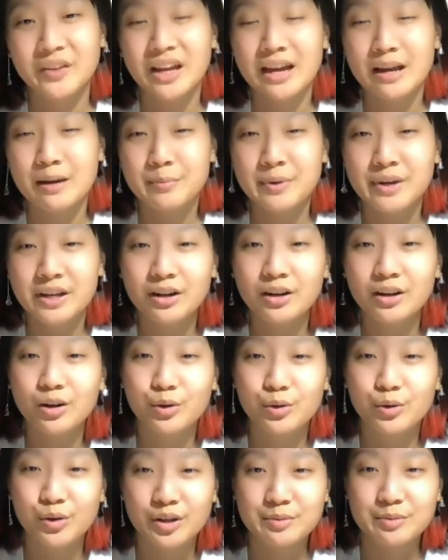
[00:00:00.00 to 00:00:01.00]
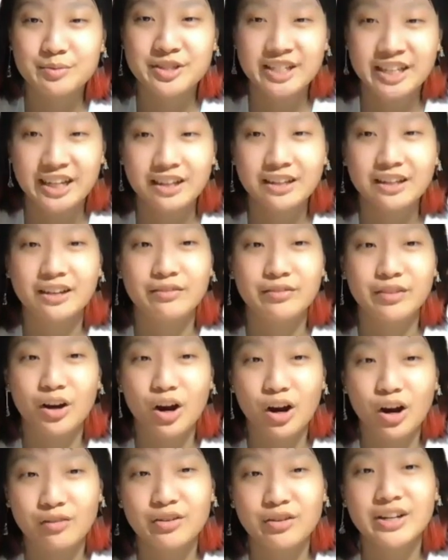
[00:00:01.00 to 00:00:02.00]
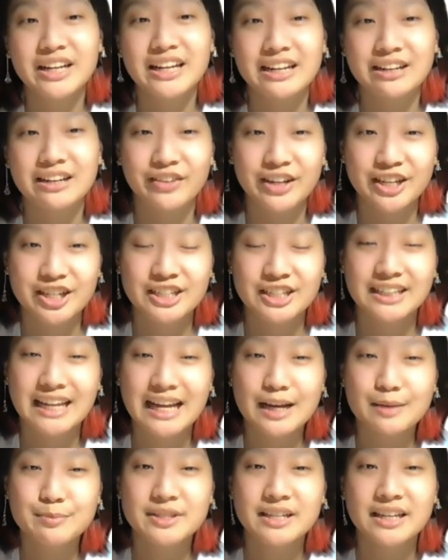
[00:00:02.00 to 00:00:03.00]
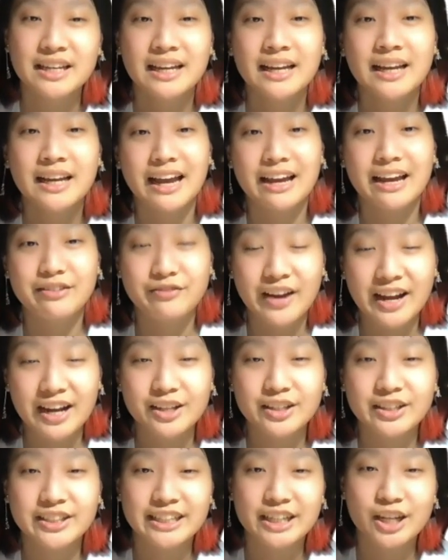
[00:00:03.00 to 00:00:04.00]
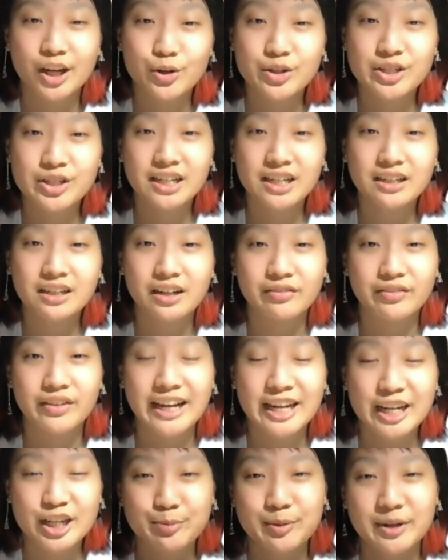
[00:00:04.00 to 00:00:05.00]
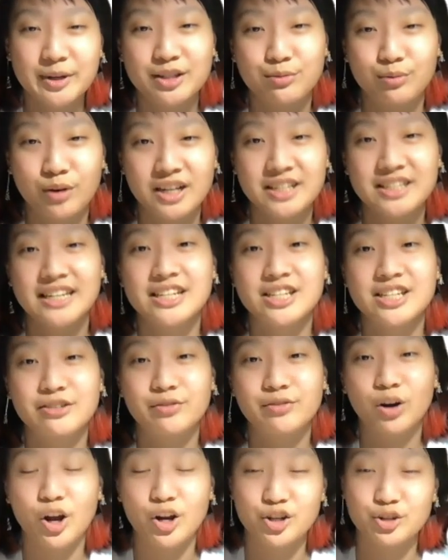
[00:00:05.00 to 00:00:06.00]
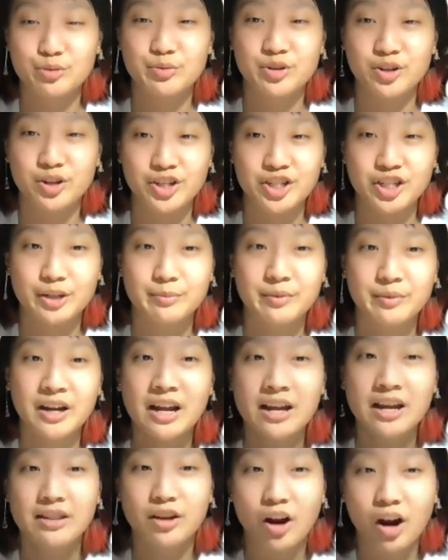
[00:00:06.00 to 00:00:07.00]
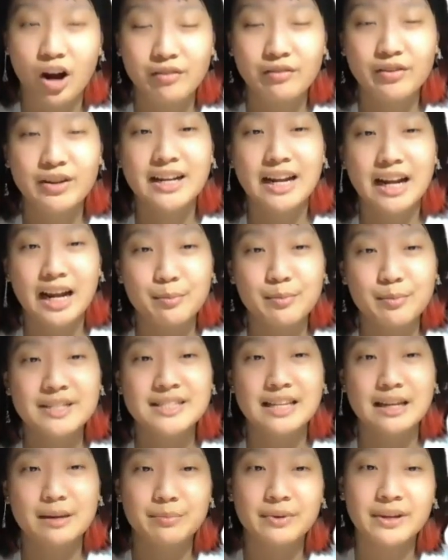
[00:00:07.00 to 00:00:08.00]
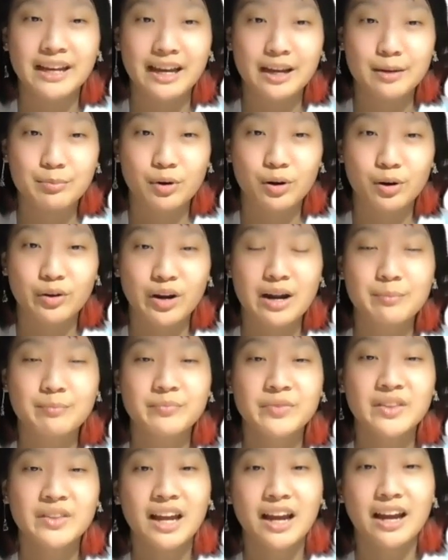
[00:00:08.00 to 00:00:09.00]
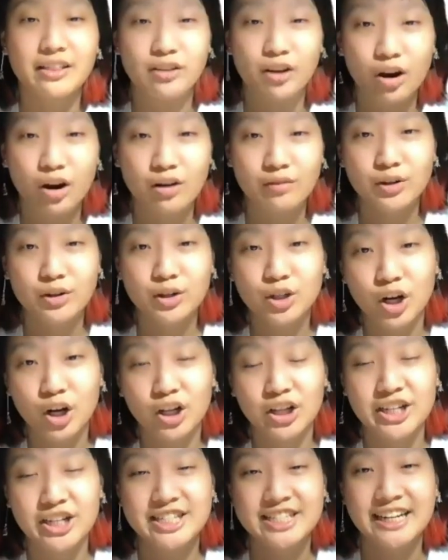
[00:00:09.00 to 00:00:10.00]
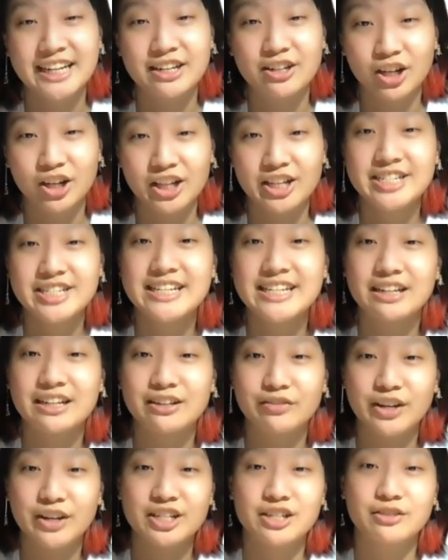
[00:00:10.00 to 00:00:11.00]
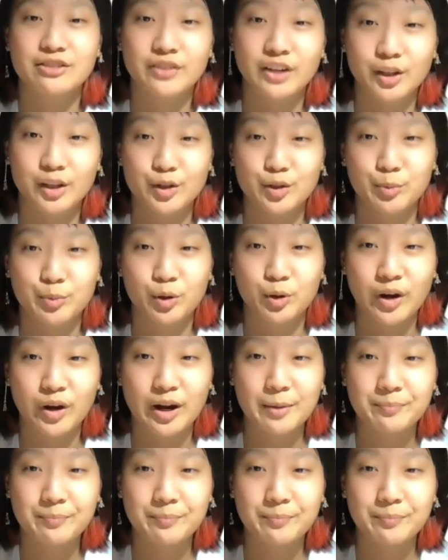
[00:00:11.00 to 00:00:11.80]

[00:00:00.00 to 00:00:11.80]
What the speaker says: Peter O'Crisp Chair of the Harvard Innovation Labs, and faculty co-chair of the HBS Rock Center for Entrepreneurship, the Harvard MS MBA program, and the Harvard College Technology Innovation Fellows program.